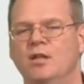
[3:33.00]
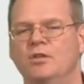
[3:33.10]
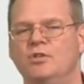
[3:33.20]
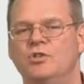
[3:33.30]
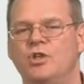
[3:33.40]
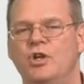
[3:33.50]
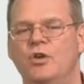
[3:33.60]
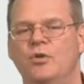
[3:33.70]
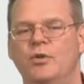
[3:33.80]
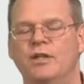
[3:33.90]

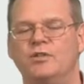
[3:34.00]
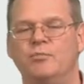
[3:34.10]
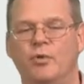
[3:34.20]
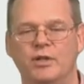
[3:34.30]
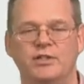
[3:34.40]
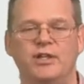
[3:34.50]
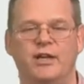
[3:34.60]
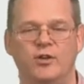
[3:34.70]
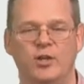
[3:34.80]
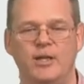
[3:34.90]
So it's important to check
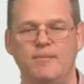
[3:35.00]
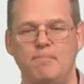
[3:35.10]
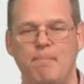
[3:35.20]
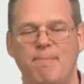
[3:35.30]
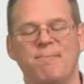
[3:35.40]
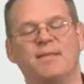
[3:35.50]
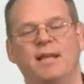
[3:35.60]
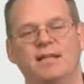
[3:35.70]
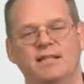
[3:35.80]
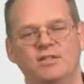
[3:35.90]
early
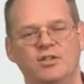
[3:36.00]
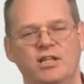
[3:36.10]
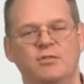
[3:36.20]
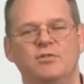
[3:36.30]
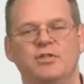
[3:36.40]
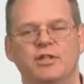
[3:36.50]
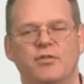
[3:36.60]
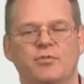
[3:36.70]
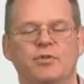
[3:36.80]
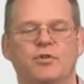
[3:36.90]
and continuously
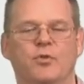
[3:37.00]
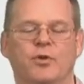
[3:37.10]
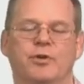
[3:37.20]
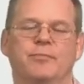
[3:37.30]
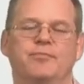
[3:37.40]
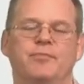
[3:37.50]
through the quarter.